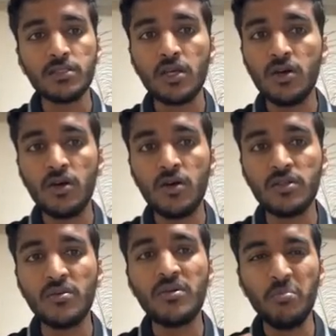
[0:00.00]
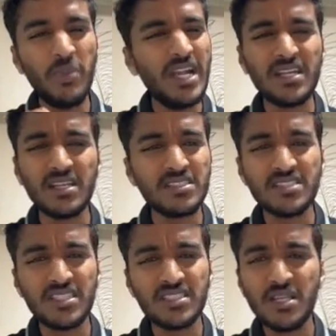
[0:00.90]
So
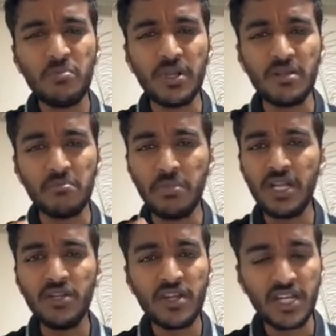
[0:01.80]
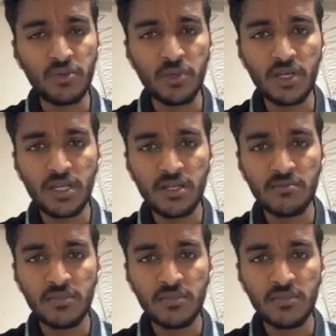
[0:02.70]
simple, build your network.